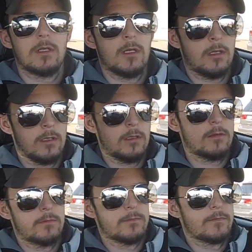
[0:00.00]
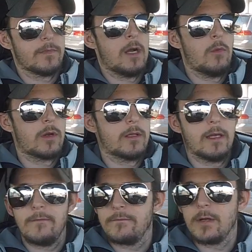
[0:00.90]
I wanted
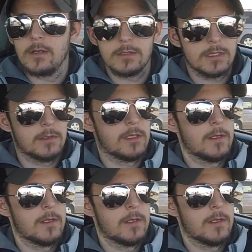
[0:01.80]
that first,